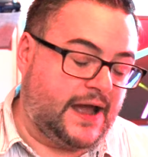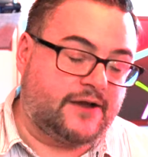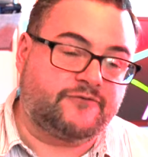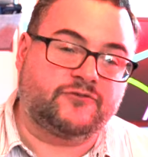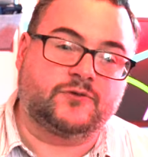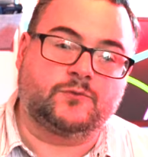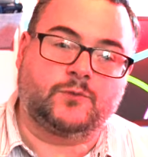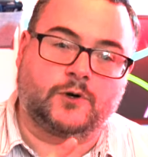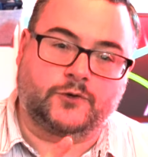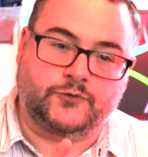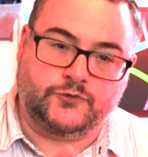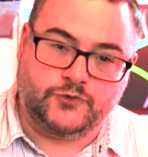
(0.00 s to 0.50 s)

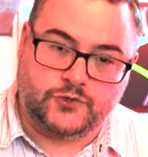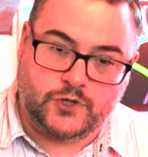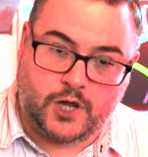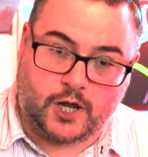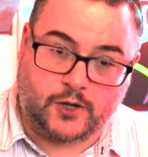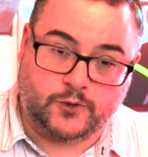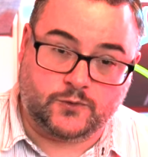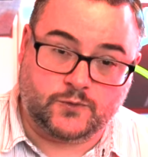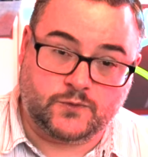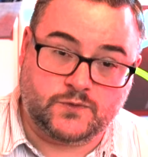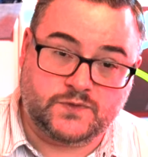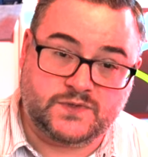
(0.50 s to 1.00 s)
everyone
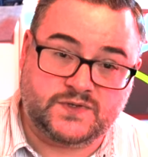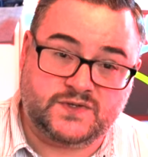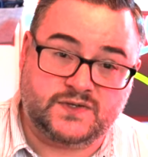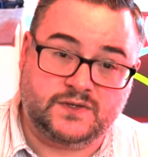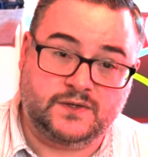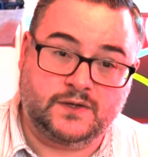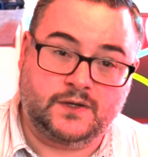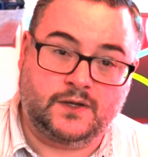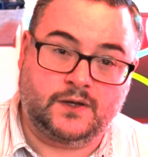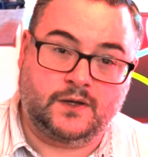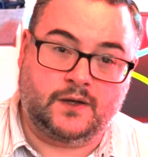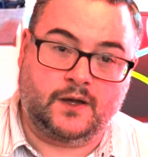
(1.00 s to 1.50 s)
knows
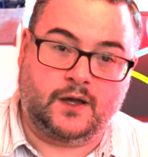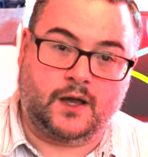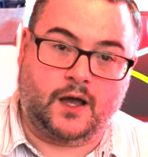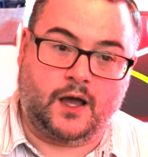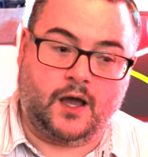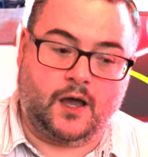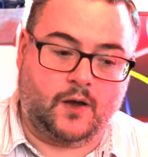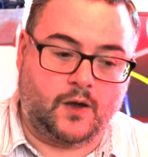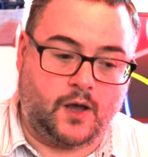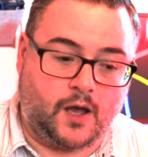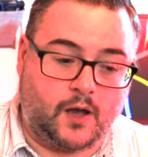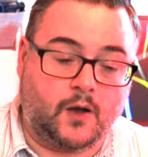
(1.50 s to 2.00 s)

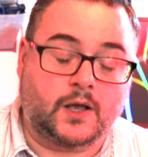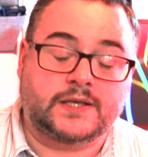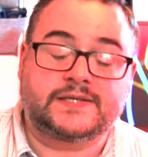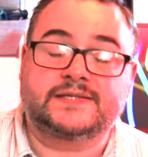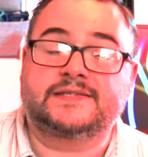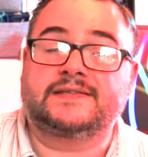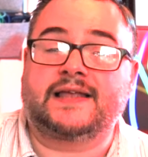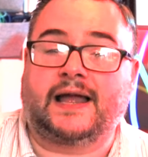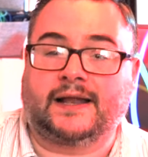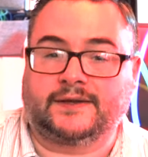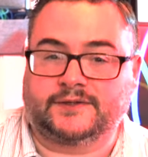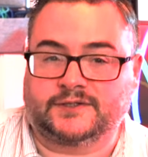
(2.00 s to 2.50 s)
a
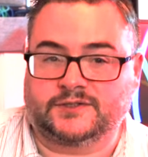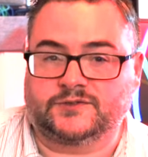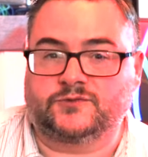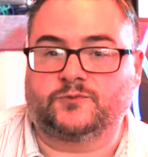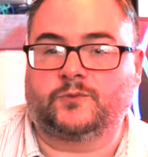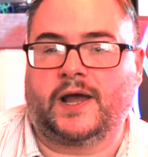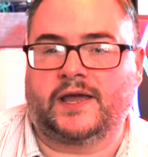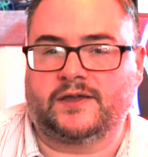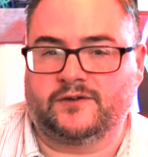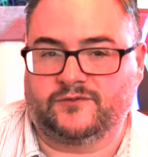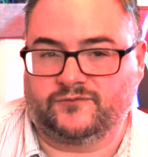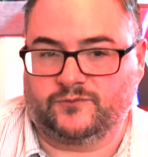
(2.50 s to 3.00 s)
standard
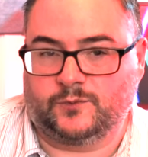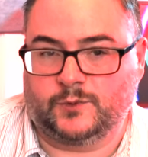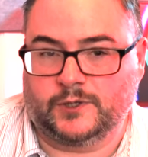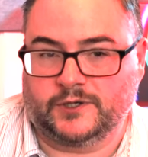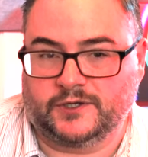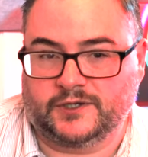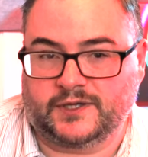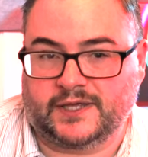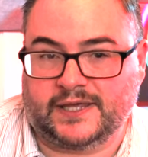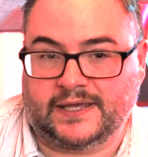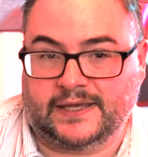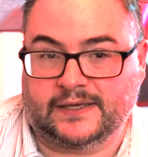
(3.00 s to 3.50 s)
way of
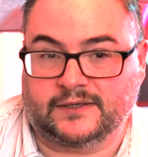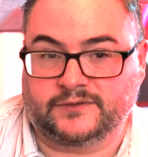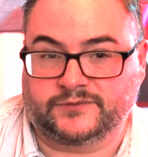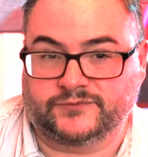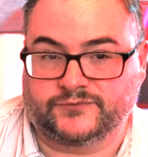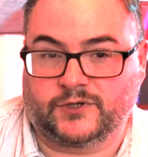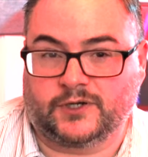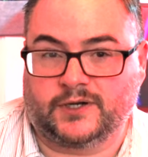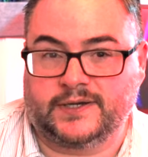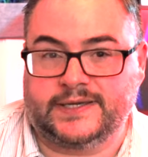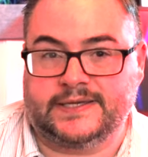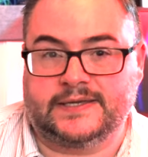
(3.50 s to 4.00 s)
working,
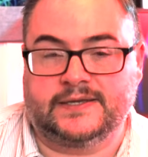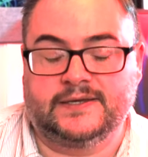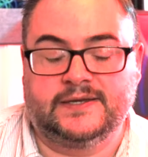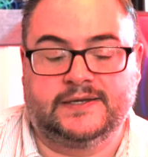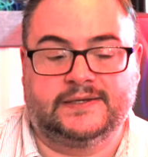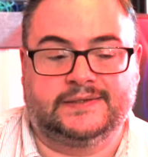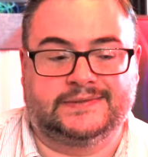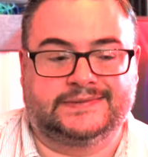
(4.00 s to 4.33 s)
right?